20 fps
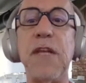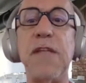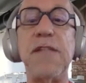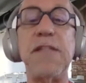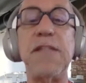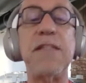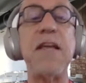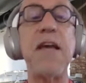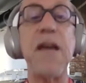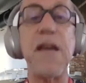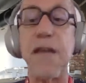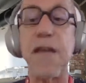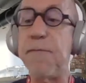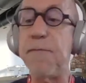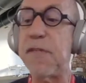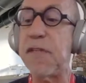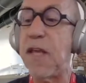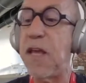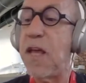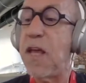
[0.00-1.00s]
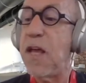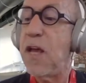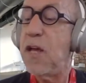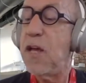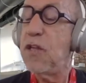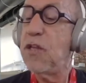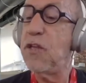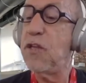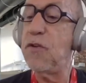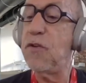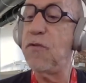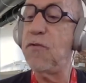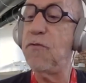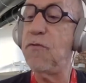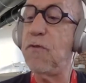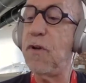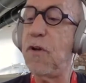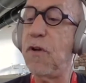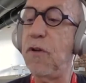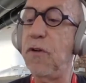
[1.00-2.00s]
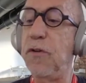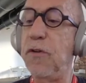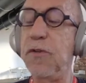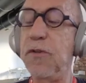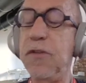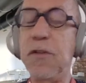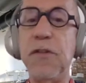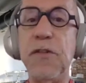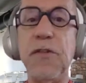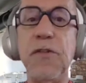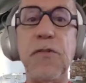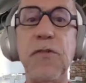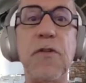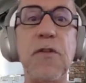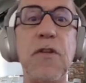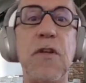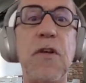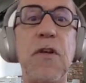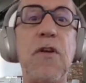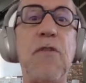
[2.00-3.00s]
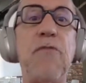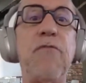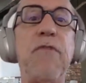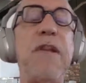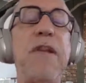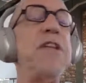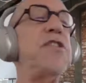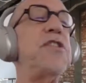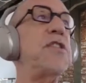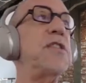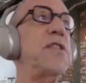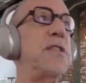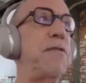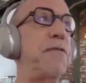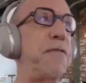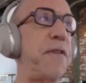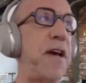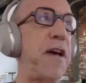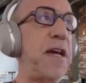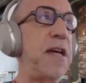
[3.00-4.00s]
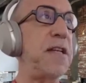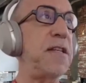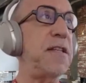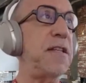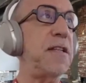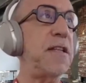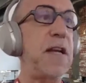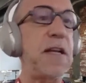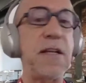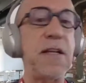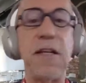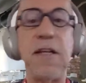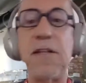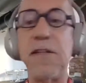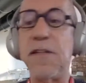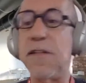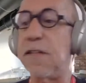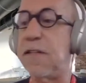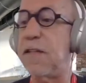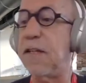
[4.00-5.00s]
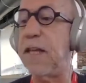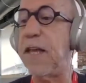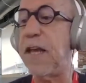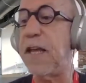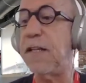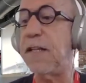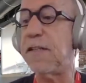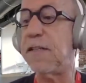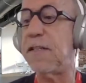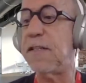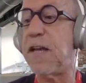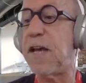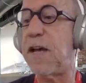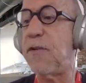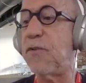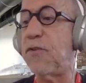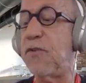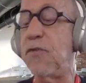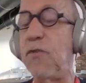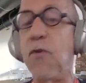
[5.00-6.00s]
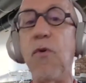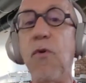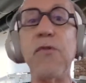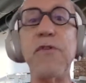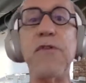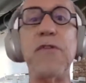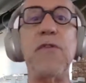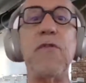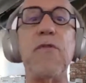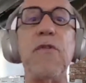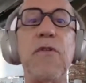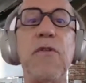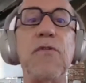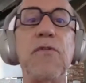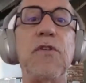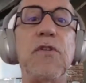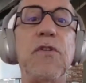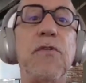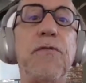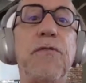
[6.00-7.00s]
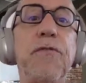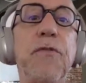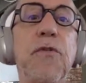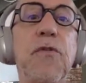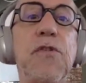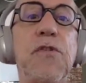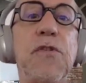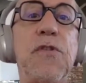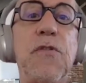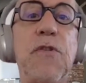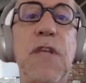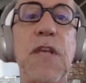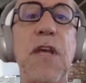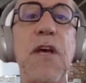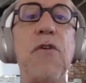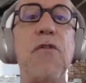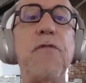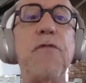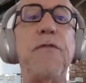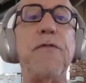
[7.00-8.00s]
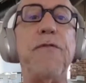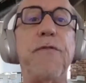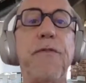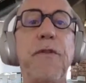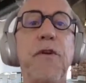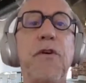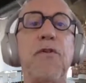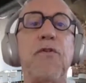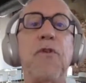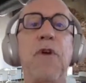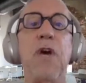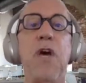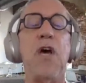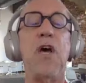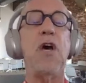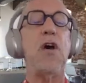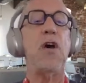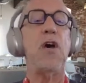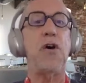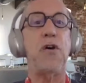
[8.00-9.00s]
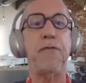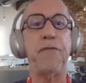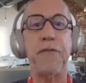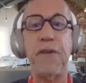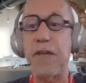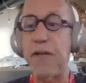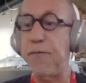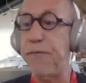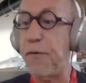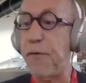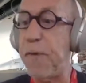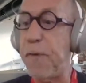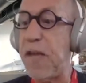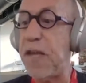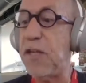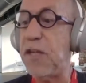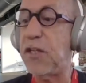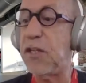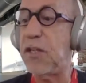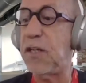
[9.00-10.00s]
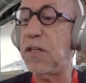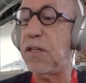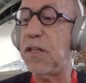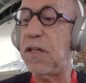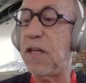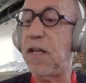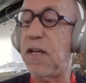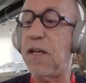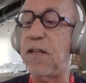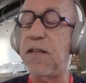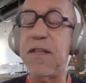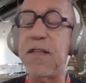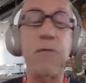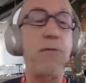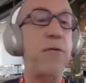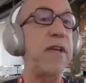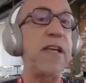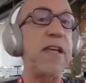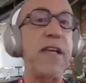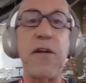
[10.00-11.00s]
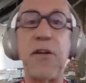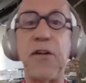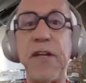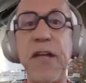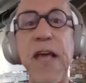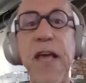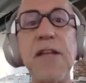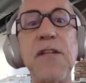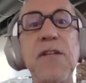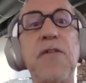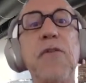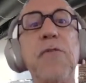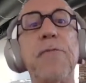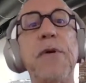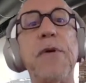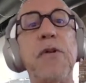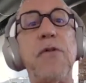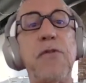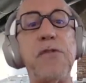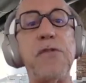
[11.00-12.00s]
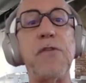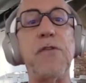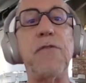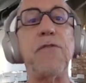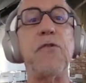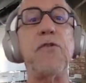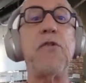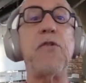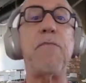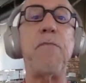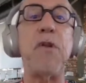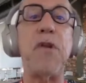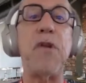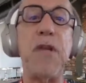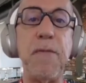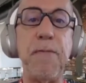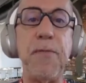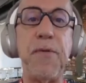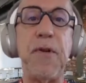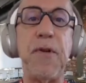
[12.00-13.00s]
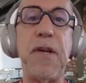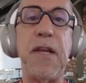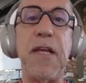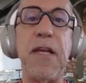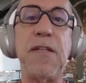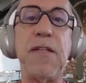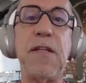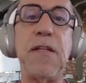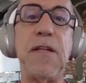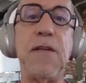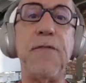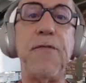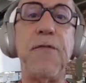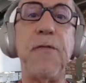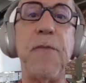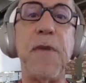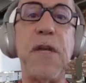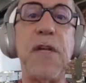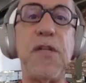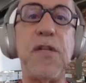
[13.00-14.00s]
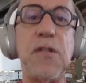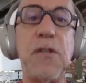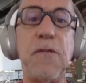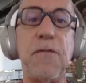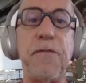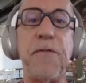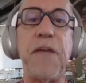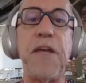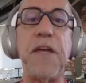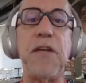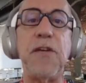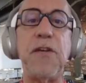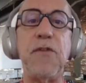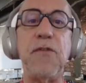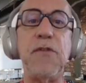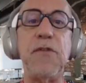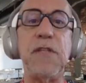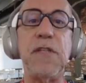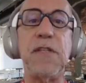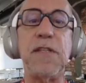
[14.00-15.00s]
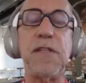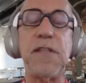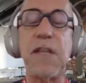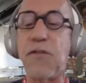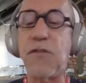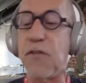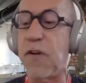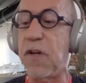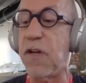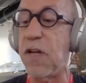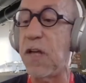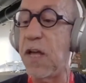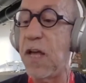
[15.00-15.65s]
times, you alluded to the religious divide that instigates doubt. You also alluded, of course, to the overflow of information that we cannot handle, but also, of course, the manipulated information, fake news, etc.